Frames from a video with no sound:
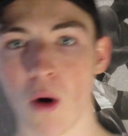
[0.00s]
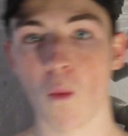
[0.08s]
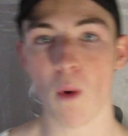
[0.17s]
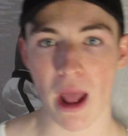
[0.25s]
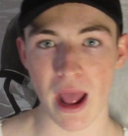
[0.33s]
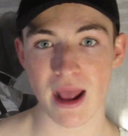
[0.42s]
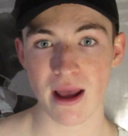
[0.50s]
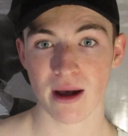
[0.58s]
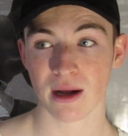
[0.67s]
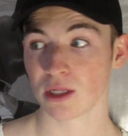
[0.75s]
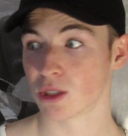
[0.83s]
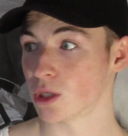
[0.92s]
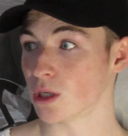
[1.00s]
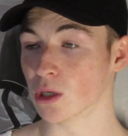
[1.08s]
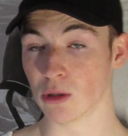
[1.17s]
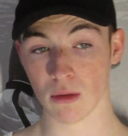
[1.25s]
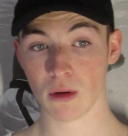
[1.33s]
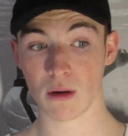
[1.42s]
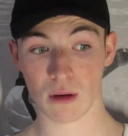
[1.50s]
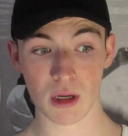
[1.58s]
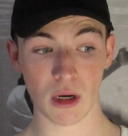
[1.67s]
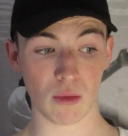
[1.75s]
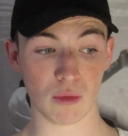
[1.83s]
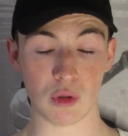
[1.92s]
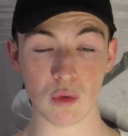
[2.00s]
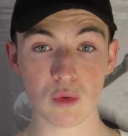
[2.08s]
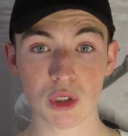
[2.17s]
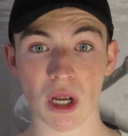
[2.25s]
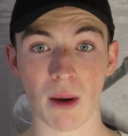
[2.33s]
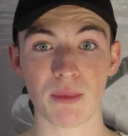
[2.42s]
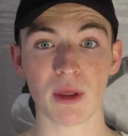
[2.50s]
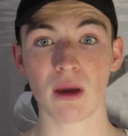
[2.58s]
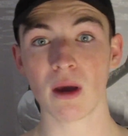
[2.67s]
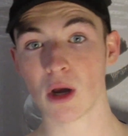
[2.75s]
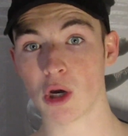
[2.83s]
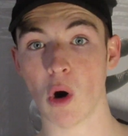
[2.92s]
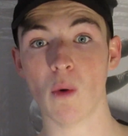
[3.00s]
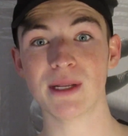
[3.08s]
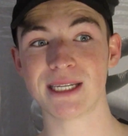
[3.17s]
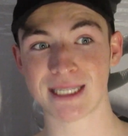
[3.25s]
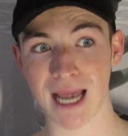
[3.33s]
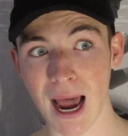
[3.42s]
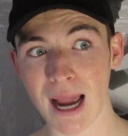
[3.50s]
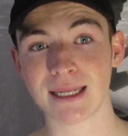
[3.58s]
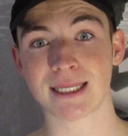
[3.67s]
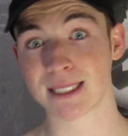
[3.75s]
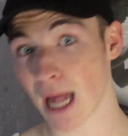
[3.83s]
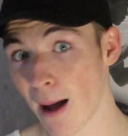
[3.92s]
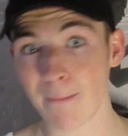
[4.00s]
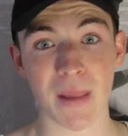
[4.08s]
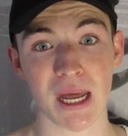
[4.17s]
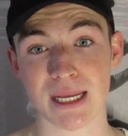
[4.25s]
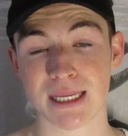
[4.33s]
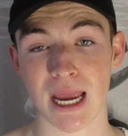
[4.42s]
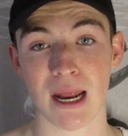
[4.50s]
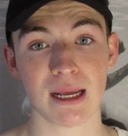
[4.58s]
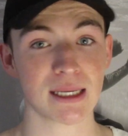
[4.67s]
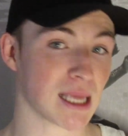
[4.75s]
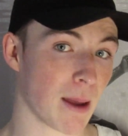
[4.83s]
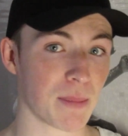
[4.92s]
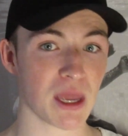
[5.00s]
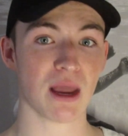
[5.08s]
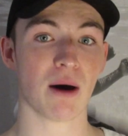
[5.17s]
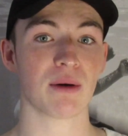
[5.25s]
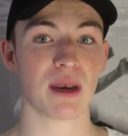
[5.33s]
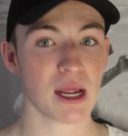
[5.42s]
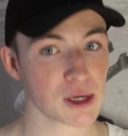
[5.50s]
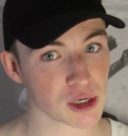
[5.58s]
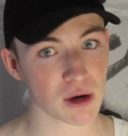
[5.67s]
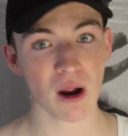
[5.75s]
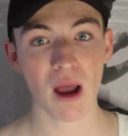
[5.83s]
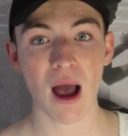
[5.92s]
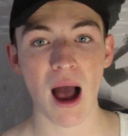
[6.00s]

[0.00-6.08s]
away to do something, go inside, stop meditating, stop being out in nature,